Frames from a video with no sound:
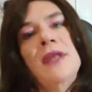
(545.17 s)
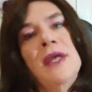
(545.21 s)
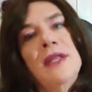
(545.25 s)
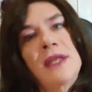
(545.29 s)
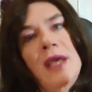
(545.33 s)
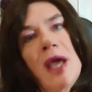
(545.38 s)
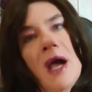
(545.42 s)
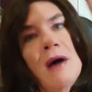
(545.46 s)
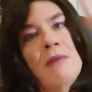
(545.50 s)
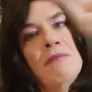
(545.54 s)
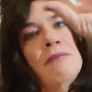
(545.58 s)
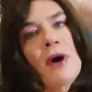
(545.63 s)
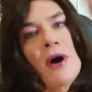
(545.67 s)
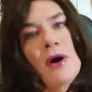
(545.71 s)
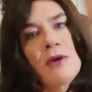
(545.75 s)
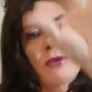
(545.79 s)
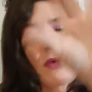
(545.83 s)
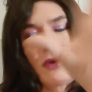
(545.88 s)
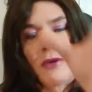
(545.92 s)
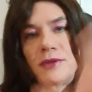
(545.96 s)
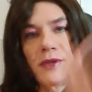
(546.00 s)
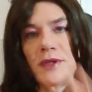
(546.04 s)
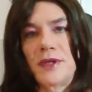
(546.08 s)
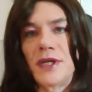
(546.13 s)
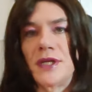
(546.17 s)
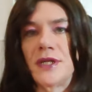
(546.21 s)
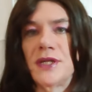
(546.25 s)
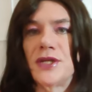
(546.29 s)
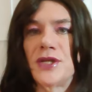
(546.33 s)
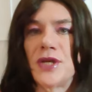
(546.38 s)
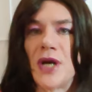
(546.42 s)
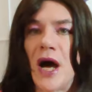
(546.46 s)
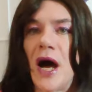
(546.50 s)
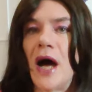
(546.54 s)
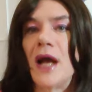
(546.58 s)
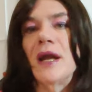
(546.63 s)
and then the umpire rolls on
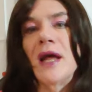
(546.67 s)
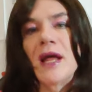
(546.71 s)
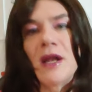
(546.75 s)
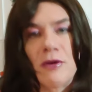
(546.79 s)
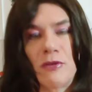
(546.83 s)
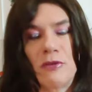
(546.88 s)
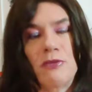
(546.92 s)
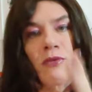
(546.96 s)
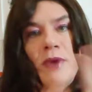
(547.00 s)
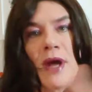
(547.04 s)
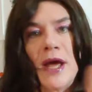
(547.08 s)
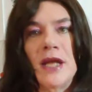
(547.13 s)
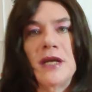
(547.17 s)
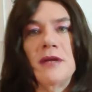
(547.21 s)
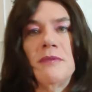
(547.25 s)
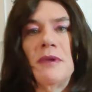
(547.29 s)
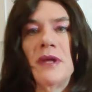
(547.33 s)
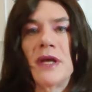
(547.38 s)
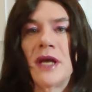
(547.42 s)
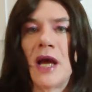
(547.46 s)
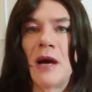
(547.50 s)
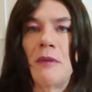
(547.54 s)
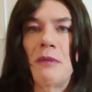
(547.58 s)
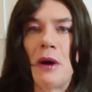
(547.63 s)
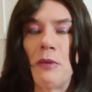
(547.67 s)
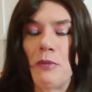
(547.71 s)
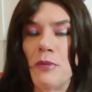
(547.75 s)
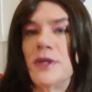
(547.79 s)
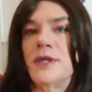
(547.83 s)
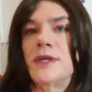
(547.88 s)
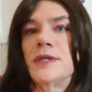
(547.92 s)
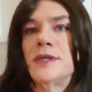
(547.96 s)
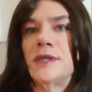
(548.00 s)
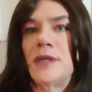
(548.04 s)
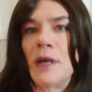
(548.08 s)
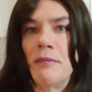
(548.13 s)
this chart and will randomly come up
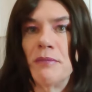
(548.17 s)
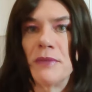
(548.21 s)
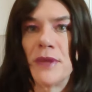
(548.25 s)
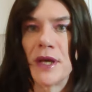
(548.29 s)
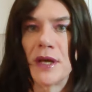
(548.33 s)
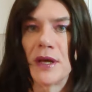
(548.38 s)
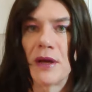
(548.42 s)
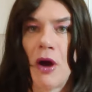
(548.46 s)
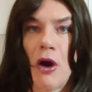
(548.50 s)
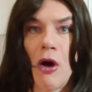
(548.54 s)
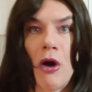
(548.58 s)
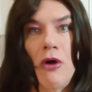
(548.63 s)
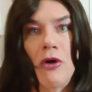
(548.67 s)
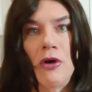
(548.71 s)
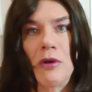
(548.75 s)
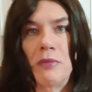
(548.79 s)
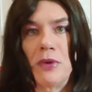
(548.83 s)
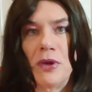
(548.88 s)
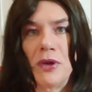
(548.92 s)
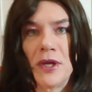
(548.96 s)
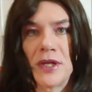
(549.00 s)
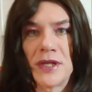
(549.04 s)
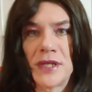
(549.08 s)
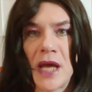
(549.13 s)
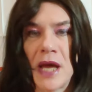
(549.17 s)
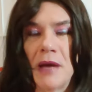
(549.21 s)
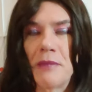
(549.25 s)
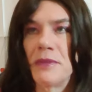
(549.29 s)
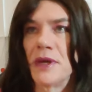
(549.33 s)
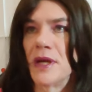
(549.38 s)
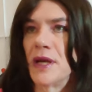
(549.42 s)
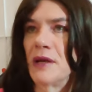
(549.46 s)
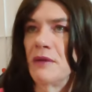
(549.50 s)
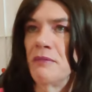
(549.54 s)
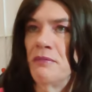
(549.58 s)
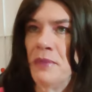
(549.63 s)
with something horrible that's
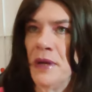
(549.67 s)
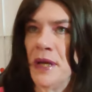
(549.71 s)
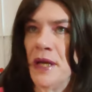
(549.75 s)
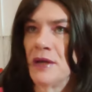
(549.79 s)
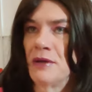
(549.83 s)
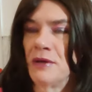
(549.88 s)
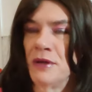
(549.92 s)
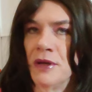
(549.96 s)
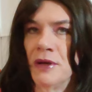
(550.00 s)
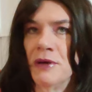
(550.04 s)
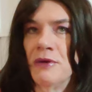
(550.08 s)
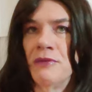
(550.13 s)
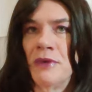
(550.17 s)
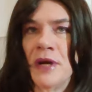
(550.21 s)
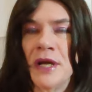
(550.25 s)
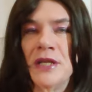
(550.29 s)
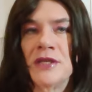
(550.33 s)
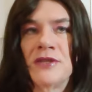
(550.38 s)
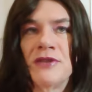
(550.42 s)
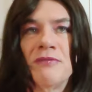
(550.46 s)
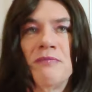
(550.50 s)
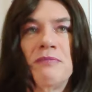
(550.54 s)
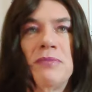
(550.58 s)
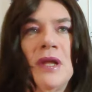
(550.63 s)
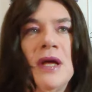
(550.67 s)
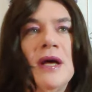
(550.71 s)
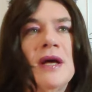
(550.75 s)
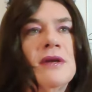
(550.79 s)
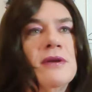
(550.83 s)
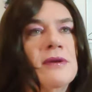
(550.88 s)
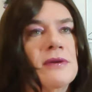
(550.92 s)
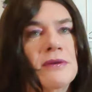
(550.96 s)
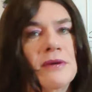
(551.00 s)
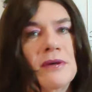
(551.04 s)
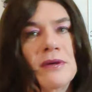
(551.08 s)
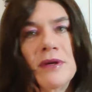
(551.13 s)
happening, be it, you know, rains of
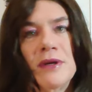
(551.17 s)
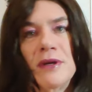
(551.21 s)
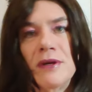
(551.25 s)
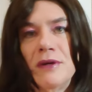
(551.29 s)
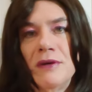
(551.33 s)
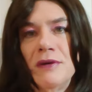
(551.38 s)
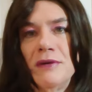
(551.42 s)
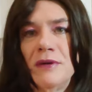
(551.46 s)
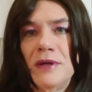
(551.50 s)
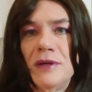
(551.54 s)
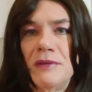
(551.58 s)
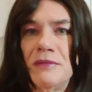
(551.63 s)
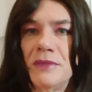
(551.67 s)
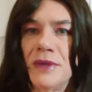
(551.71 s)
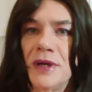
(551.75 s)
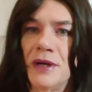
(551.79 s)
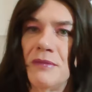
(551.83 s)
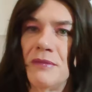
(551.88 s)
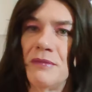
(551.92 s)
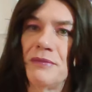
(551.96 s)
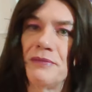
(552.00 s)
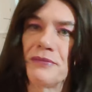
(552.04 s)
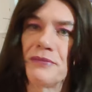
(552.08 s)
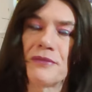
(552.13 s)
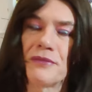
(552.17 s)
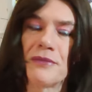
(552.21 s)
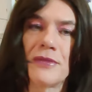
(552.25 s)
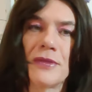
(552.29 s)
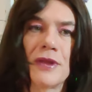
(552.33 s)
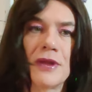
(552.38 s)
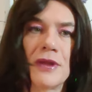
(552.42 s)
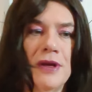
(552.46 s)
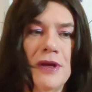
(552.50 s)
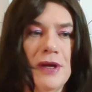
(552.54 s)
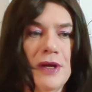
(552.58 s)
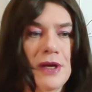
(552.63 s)
blood or, you know,
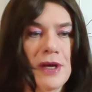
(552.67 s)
